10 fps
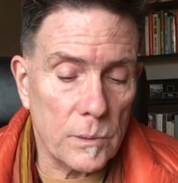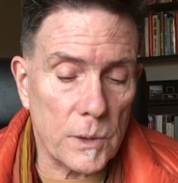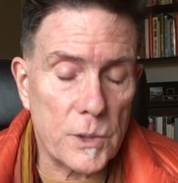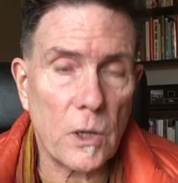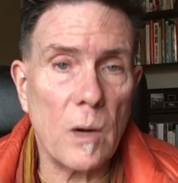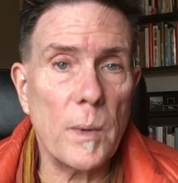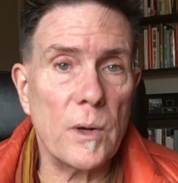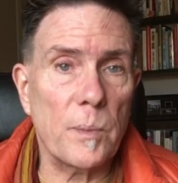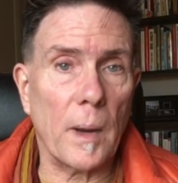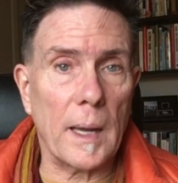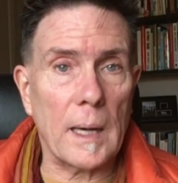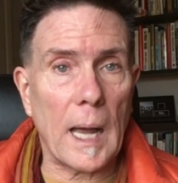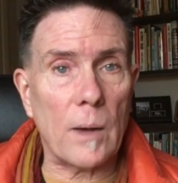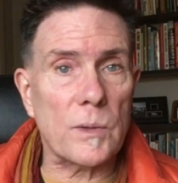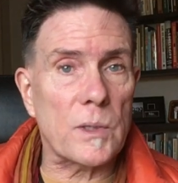determined by an
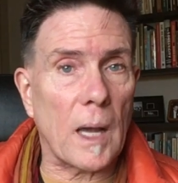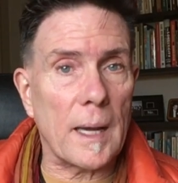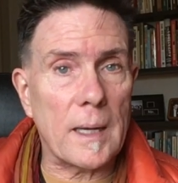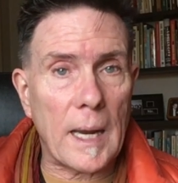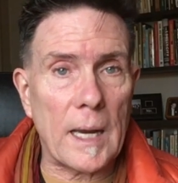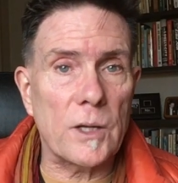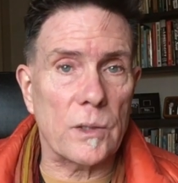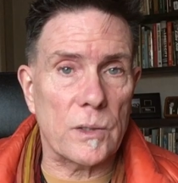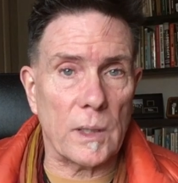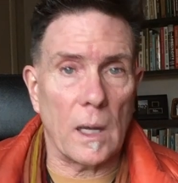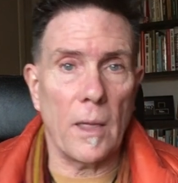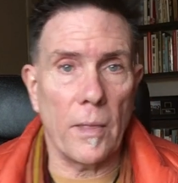outside agency,